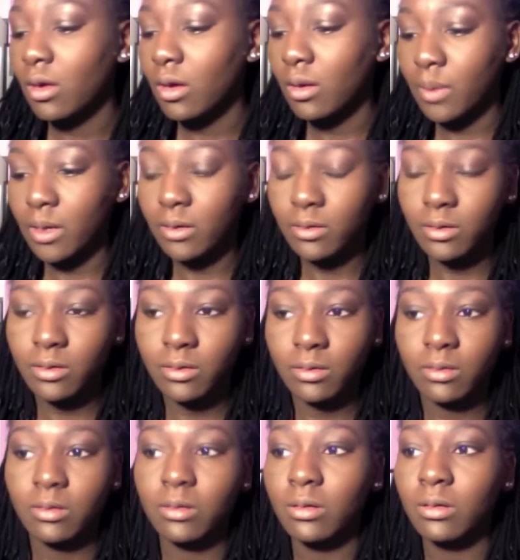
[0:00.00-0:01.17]
a powder.
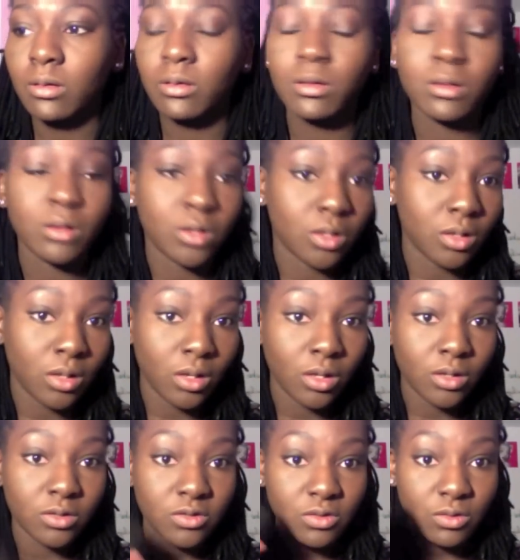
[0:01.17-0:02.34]

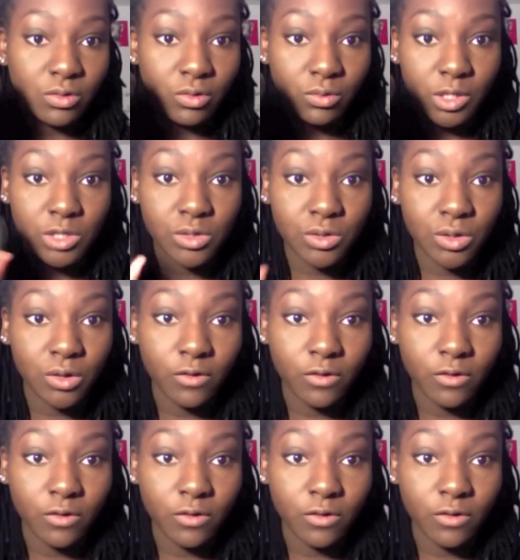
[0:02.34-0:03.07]
So my Studio